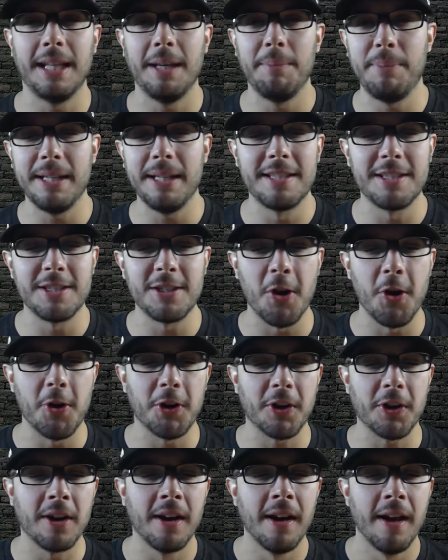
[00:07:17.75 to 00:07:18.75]
hippie
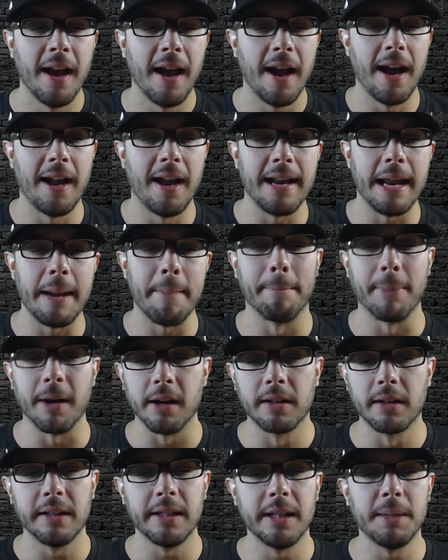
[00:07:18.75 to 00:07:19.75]
stoner named
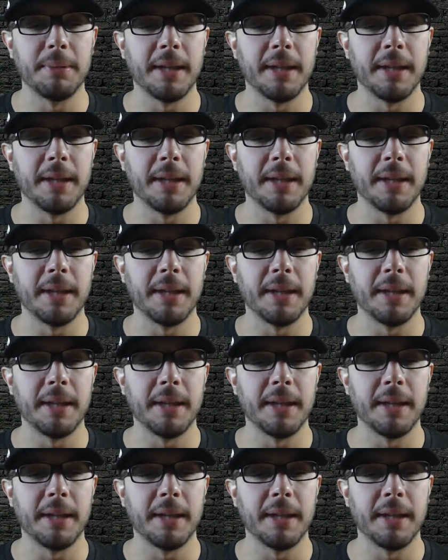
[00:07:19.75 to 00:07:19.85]
Berkeley,